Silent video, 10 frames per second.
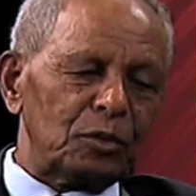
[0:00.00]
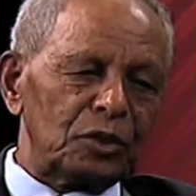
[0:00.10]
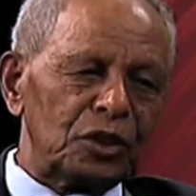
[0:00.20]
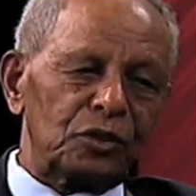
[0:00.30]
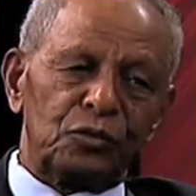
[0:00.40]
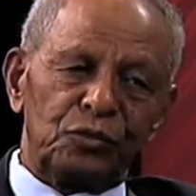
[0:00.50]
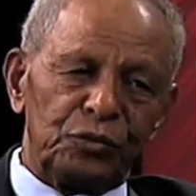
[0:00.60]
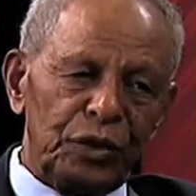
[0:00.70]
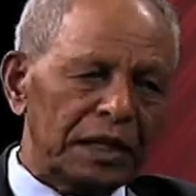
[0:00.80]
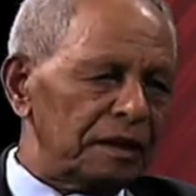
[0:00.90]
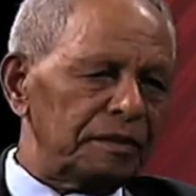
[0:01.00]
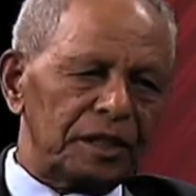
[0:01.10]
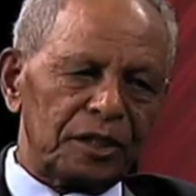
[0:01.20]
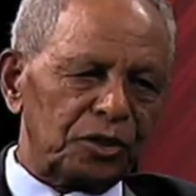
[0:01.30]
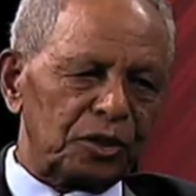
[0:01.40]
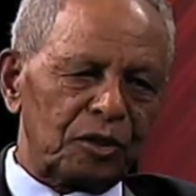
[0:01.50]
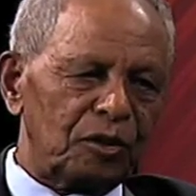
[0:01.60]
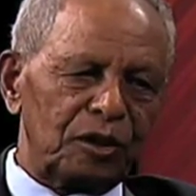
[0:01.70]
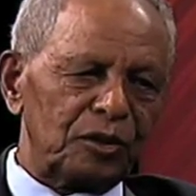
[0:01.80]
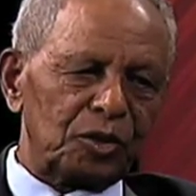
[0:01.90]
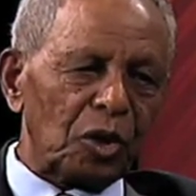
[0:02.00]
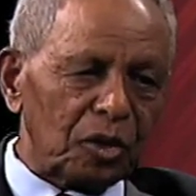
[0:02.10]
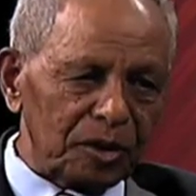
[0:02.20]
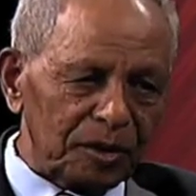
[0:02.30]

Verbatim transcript: which is very, very strong stone.